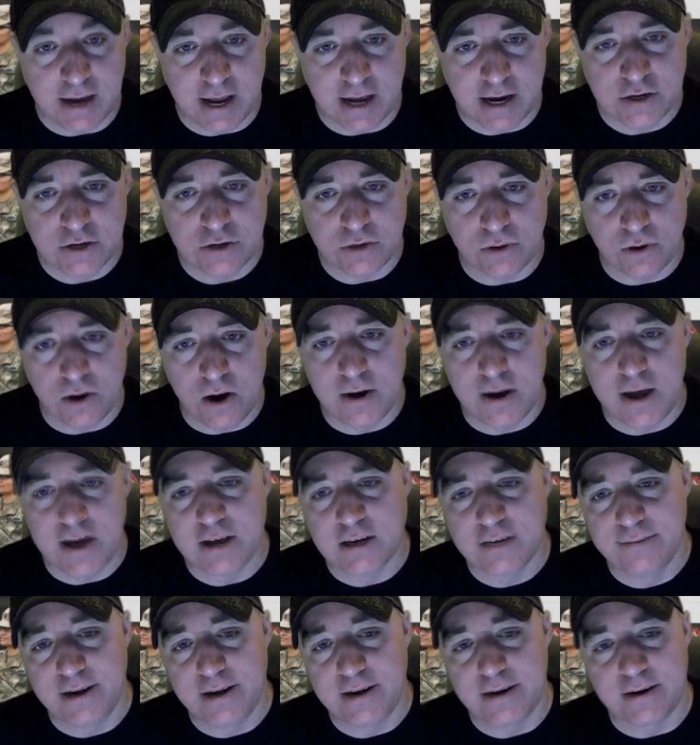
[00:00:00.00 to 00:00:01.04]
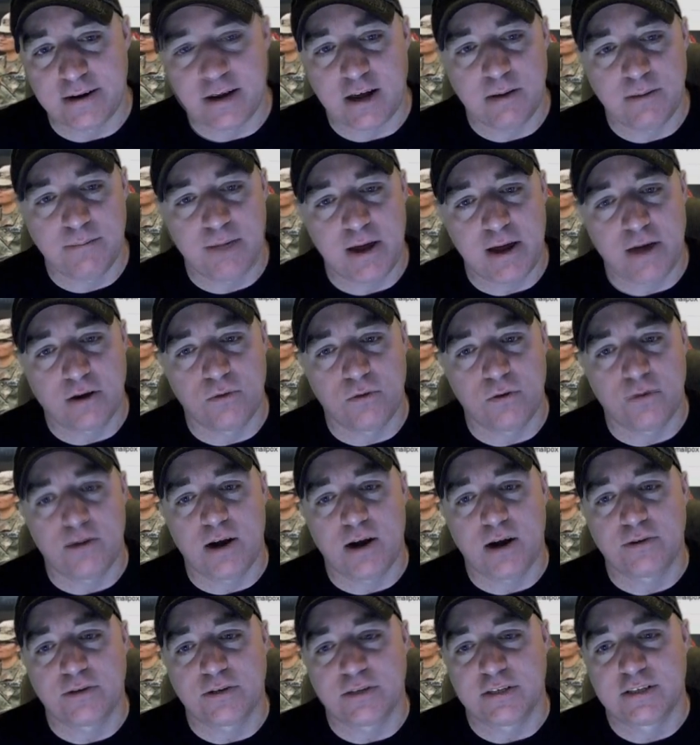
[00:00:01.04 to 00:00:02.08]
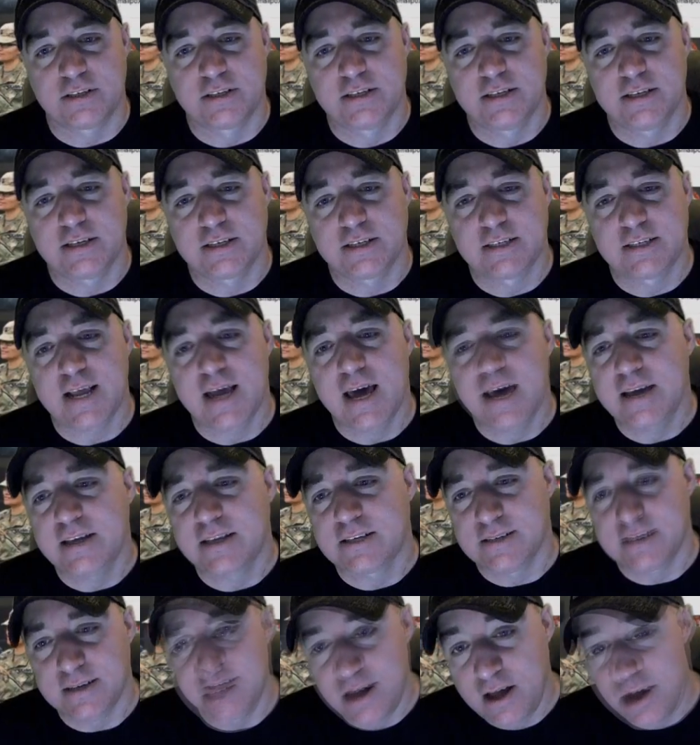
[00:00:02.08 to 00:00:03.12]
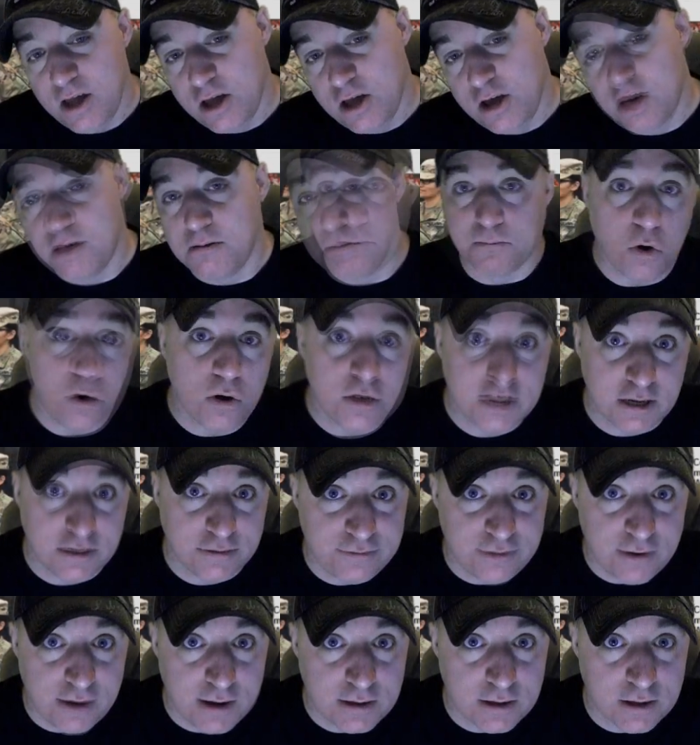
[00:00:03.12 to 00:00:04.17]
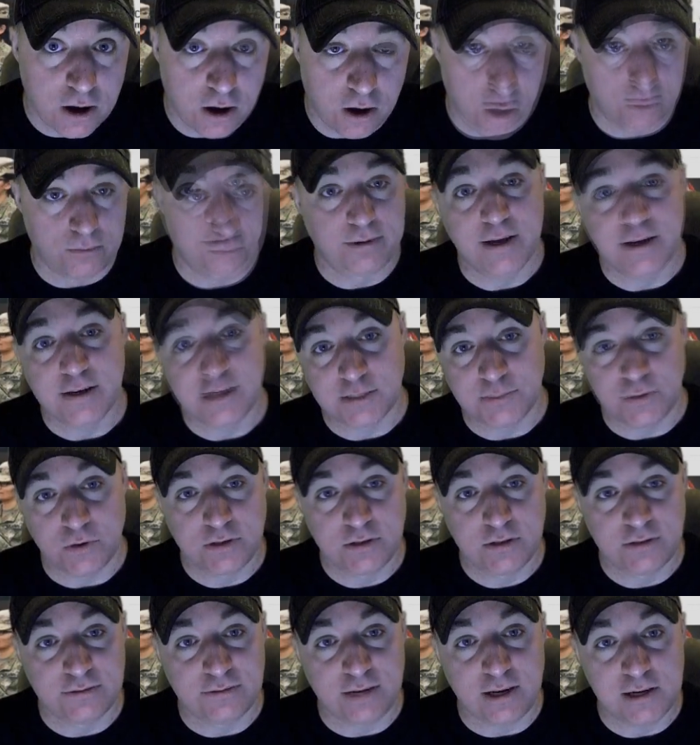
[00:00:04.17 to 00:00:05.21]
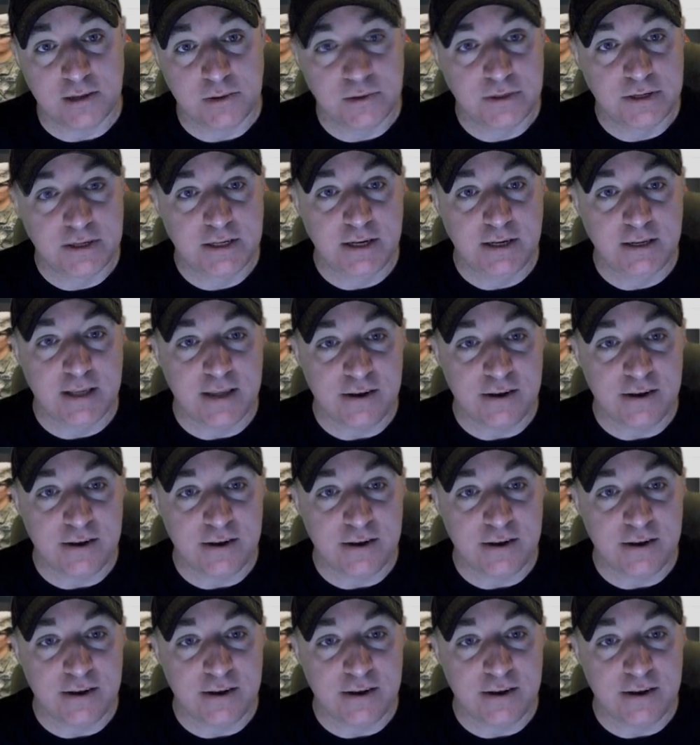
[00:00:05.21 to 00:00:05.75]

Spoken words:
National Guard activated to combat coronavirus in six states. More to follow. Yes, more to follow indeed.